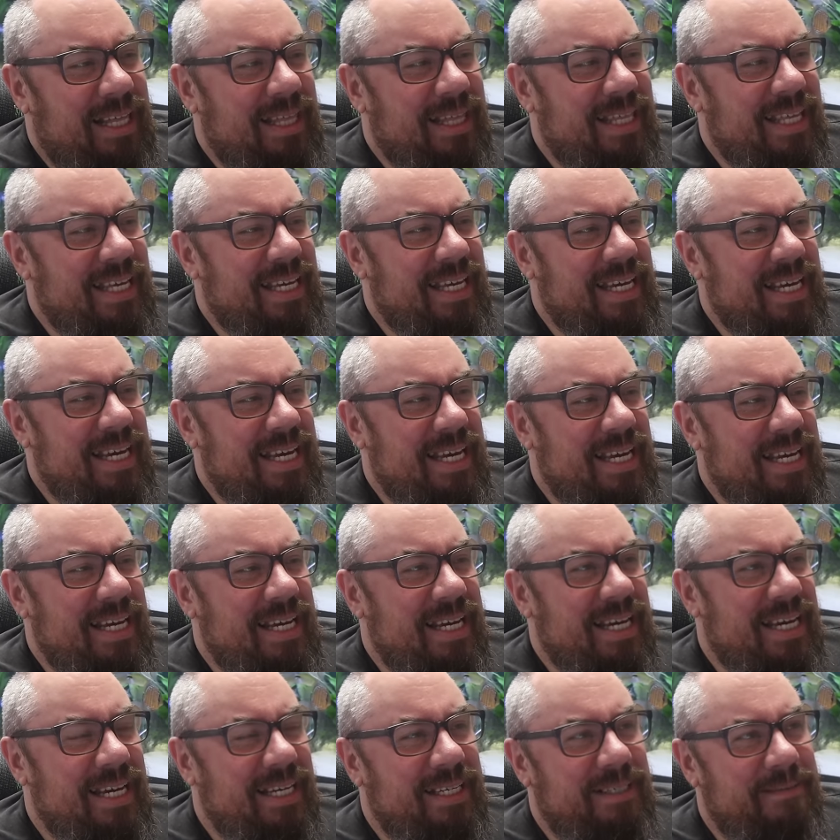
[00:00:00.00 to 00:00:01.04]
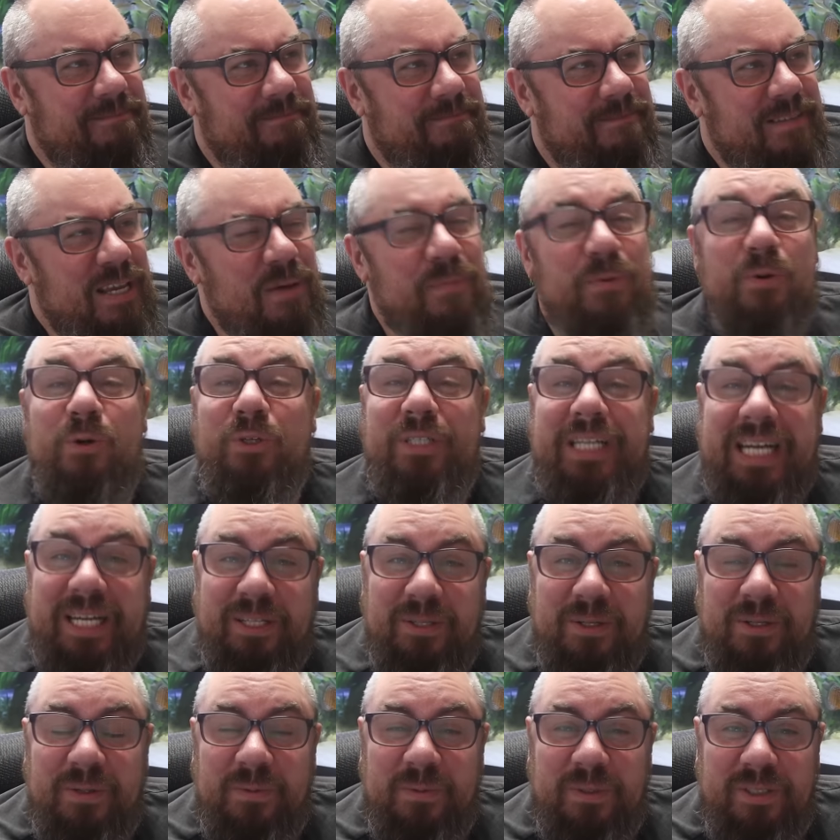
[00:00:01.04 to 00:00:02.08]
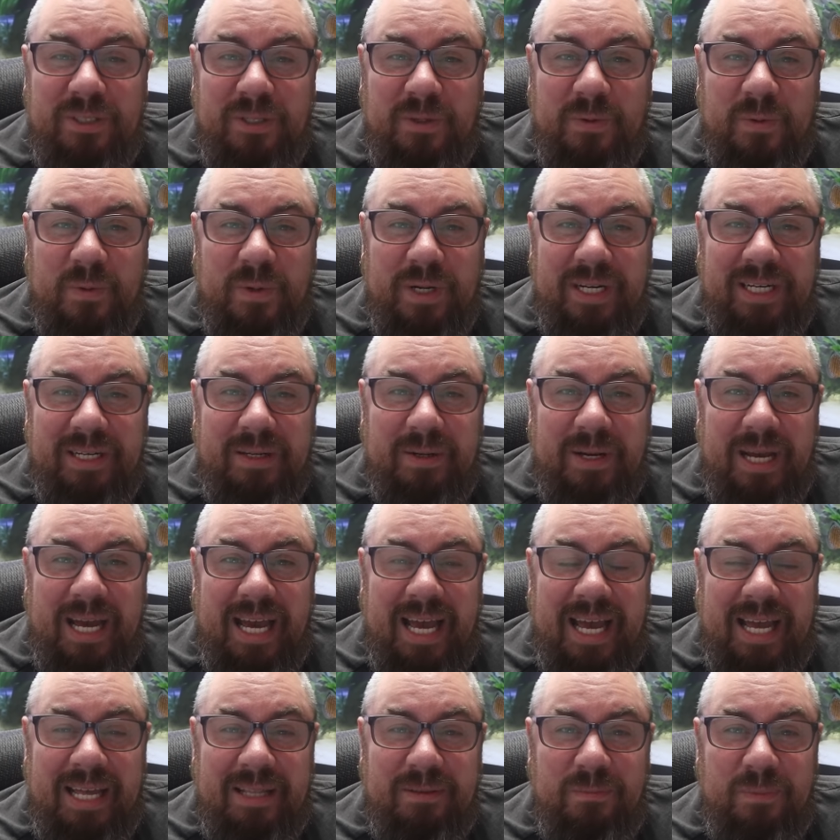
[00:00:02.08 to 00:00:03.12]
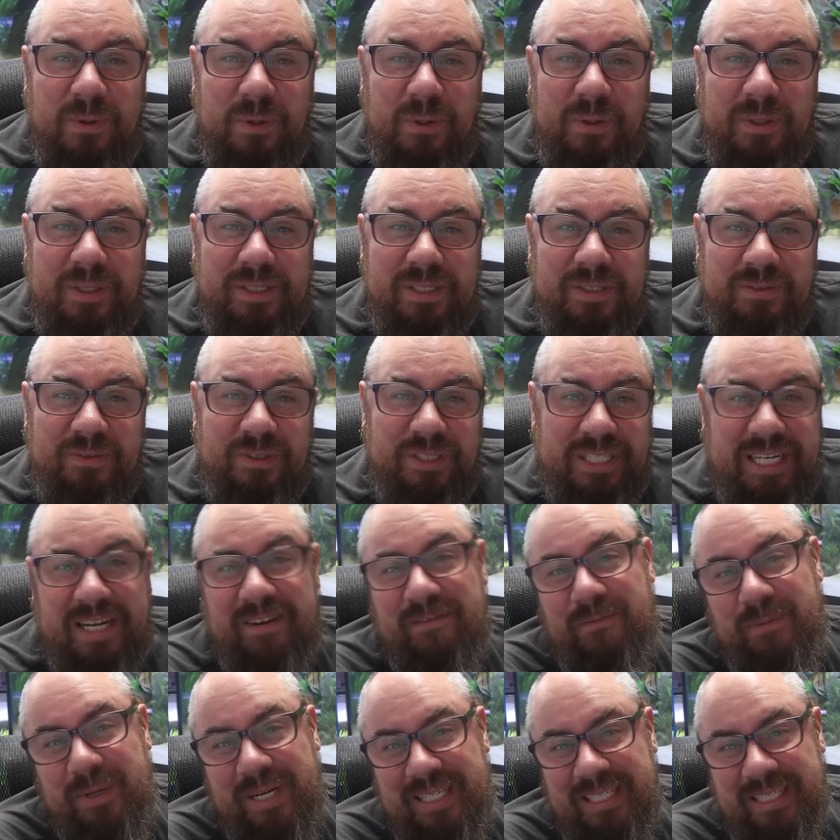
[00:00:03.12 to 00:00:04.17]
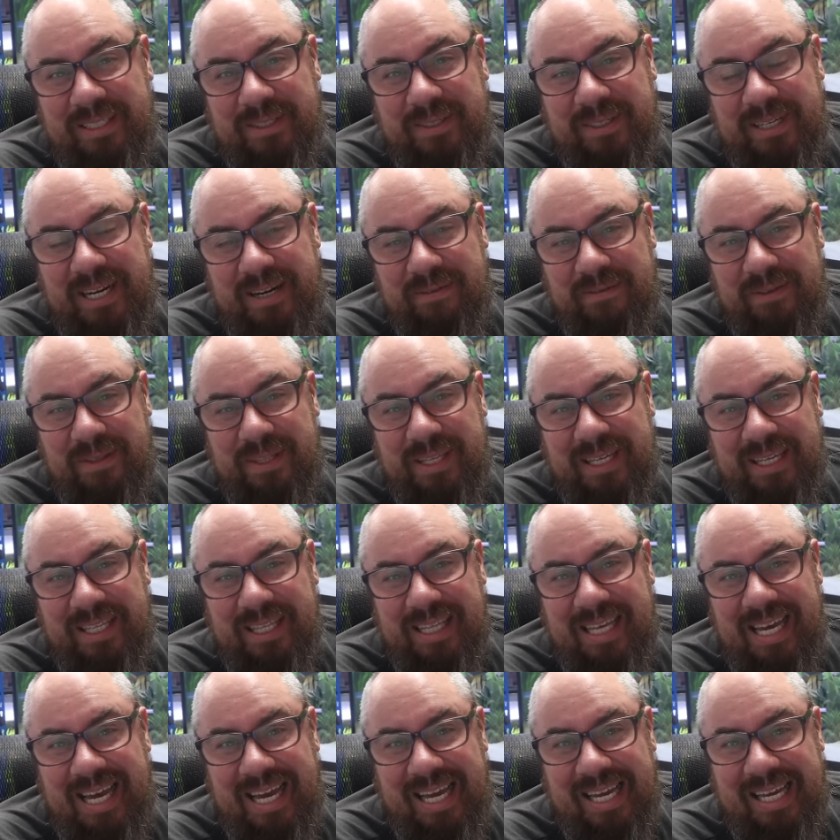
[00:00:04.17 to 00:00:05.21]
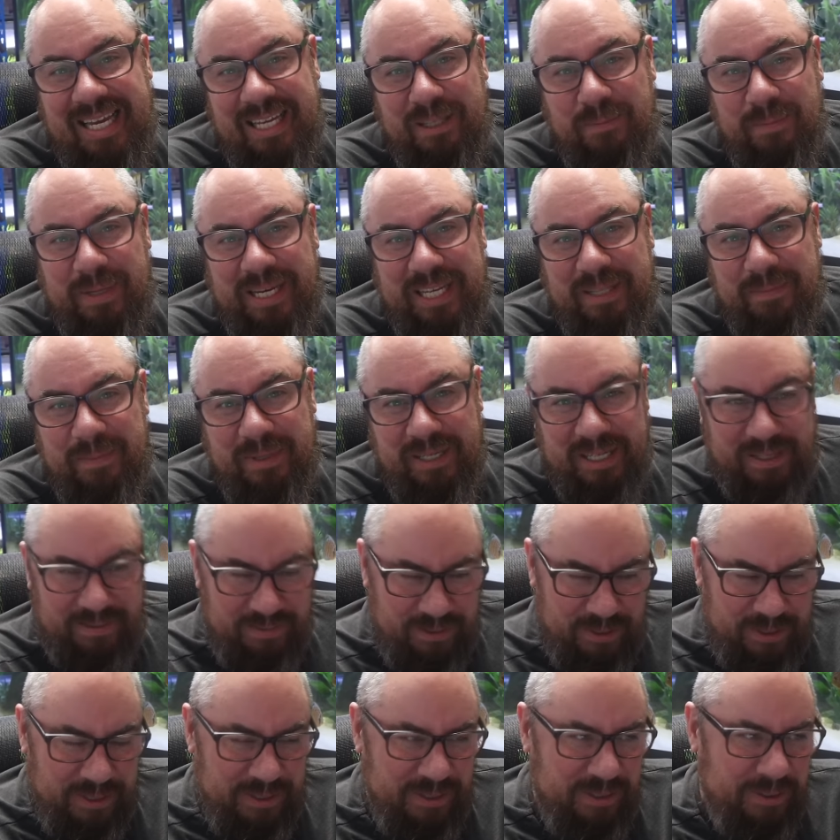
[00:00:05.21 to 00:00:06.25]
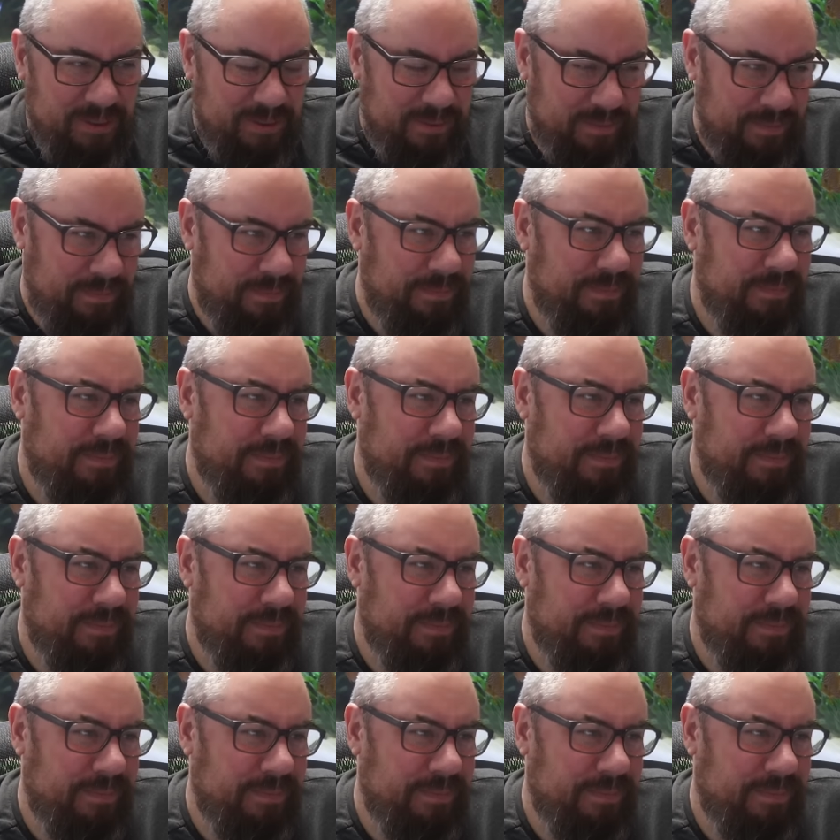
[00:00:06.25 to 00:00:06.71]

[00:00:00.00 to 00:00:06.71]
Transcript: the approach I took was to go in and put reserve prices on everything that I had paid money for. So